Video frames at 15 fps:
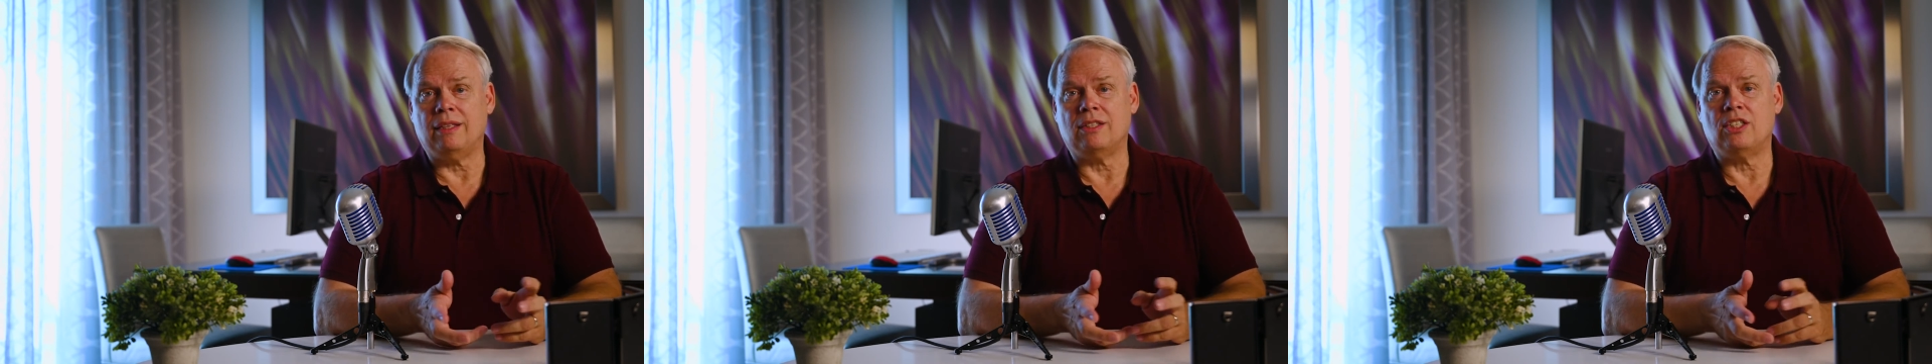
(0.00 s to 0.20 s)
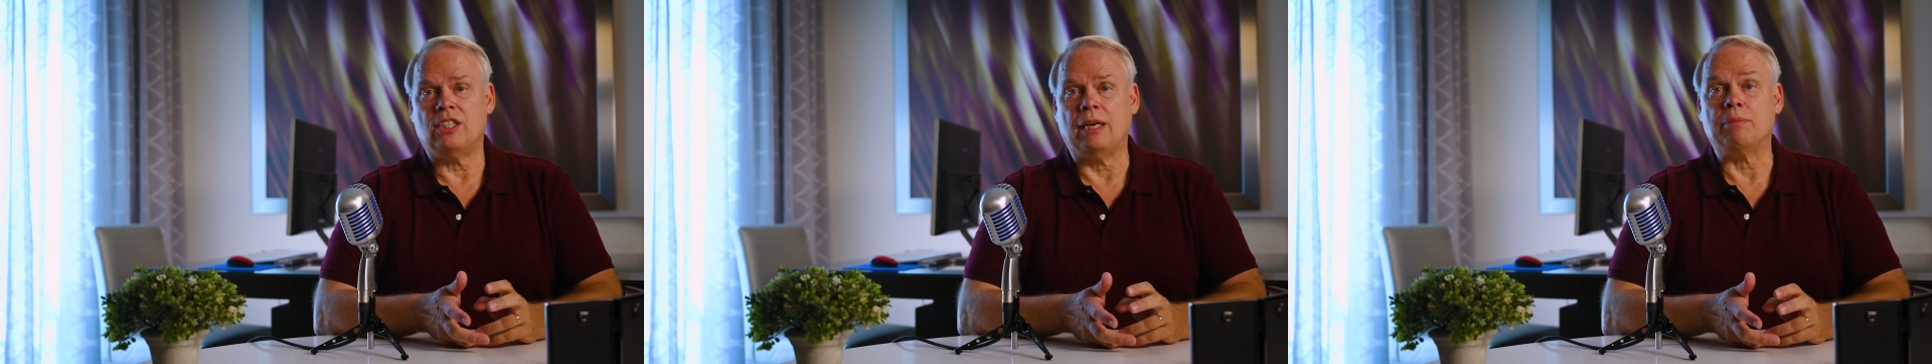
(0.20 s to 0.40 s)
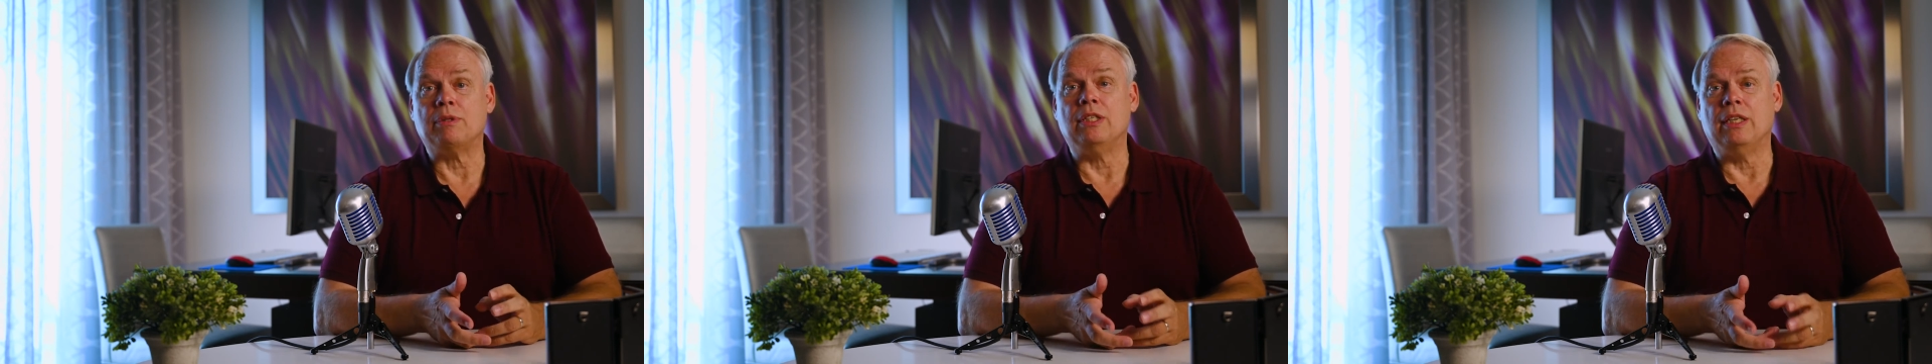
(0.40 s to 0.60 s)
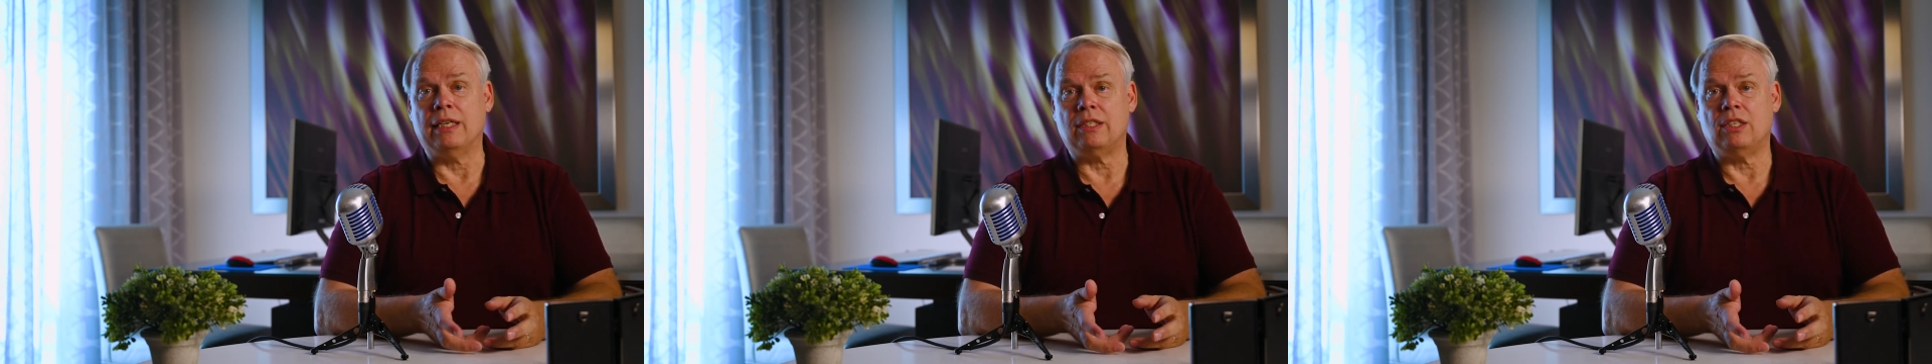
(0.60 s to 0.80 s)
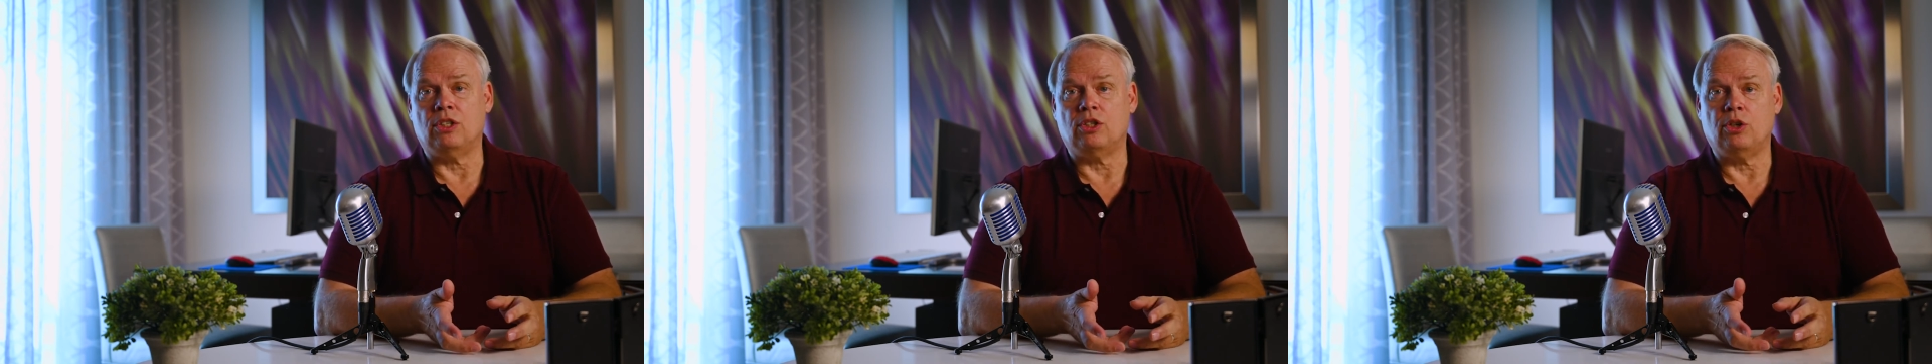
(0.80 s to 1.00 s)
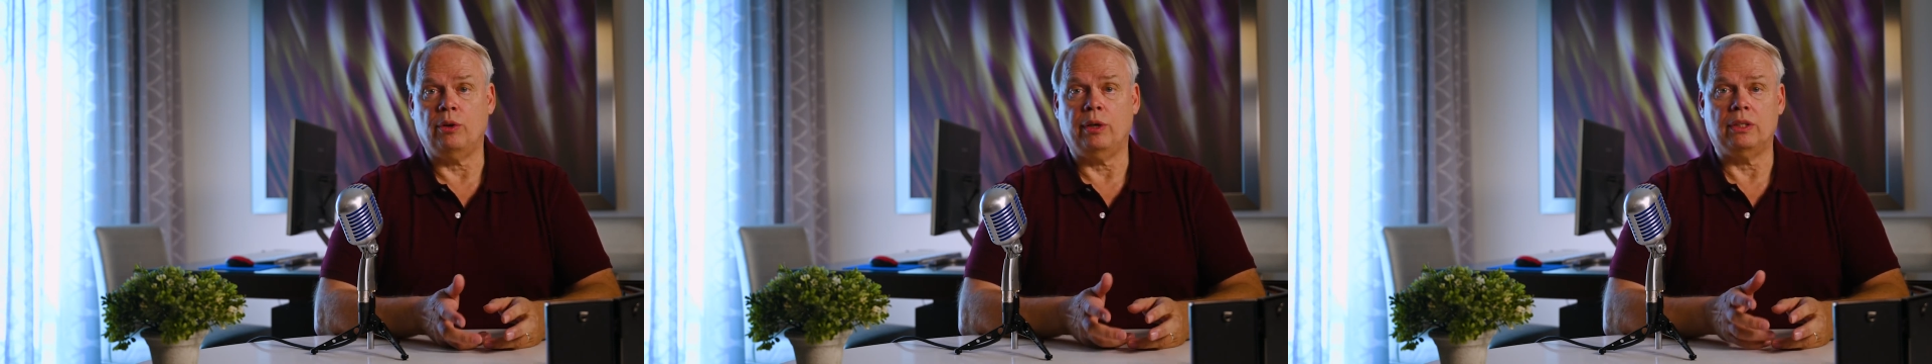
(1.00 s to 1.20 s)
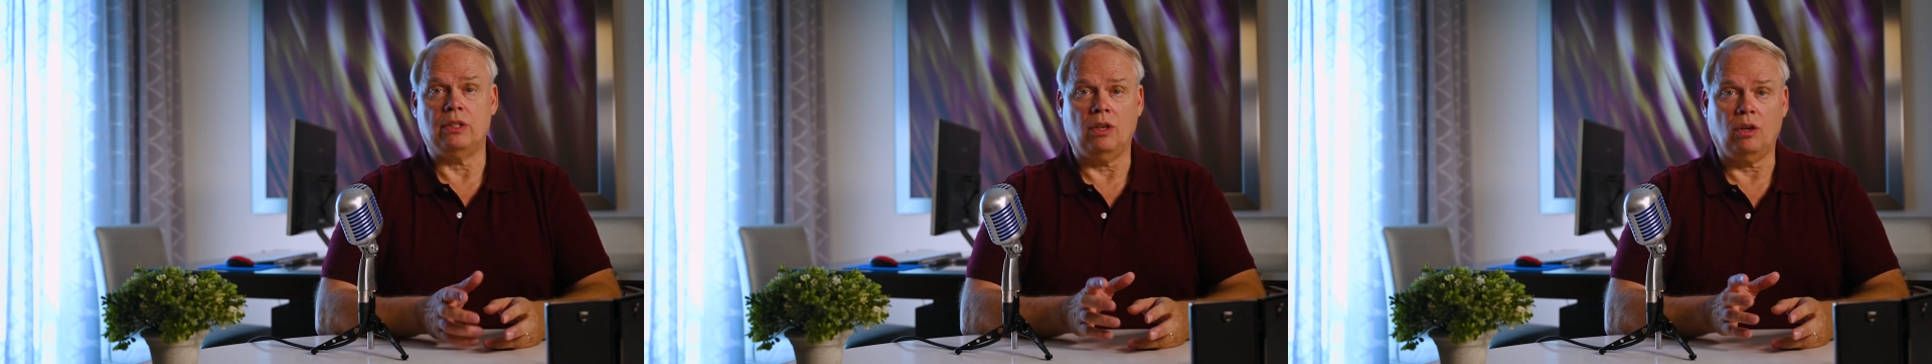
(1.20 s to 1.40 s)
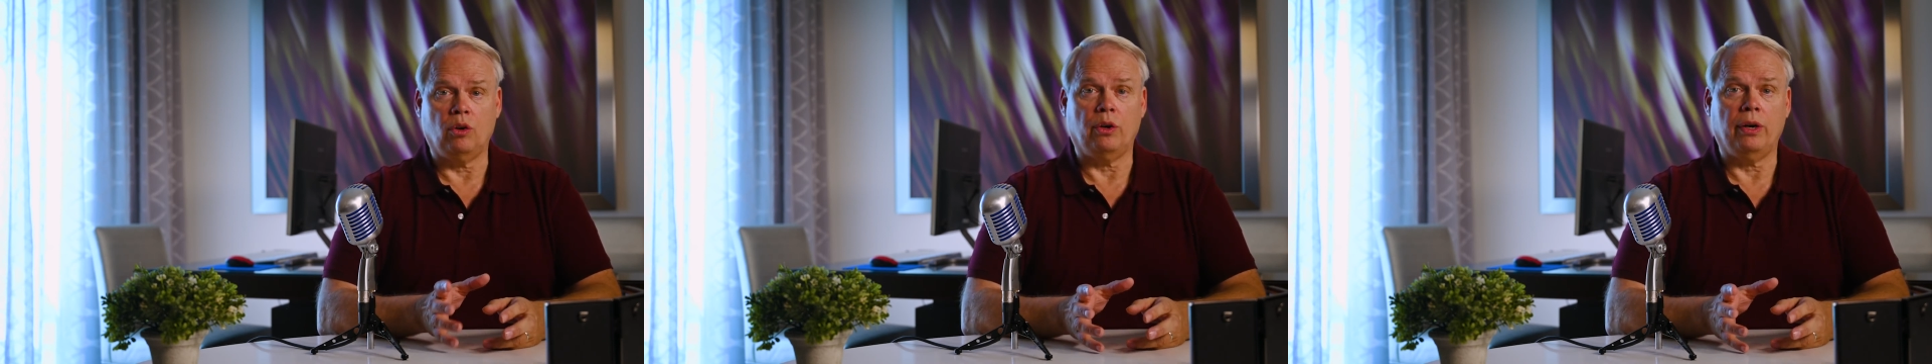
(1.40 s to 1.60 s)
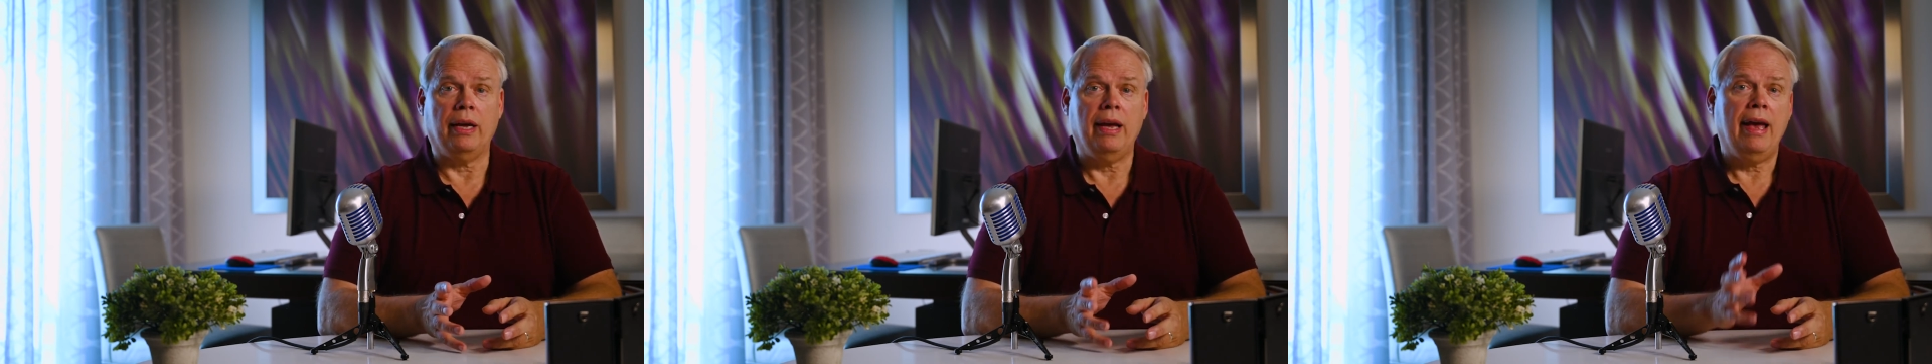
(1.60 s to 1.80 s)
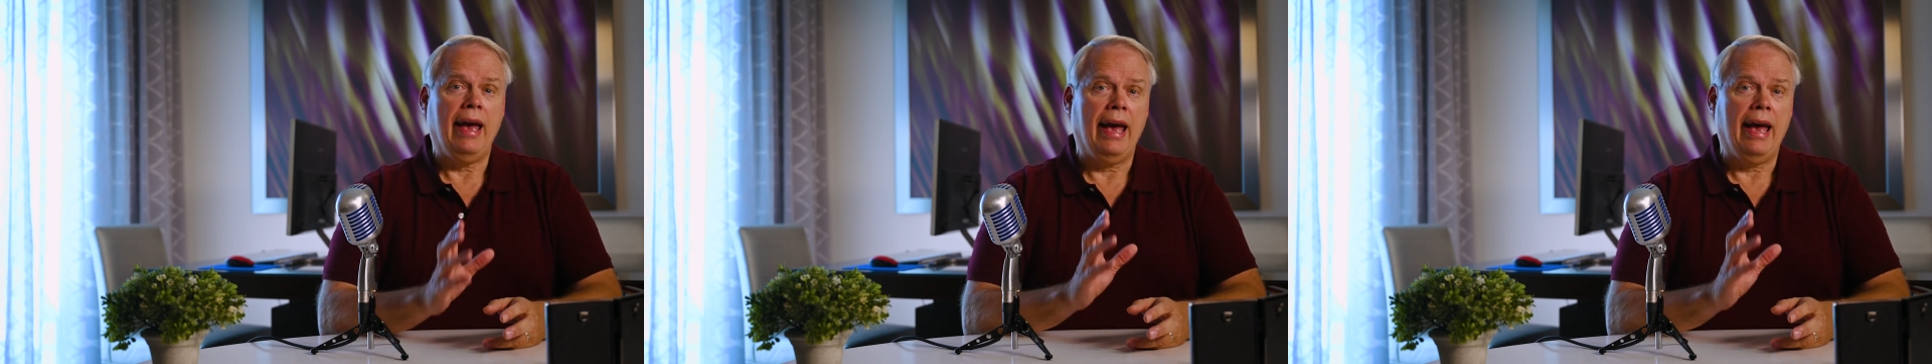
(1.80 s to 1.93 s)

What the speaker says: the steps necessary to learn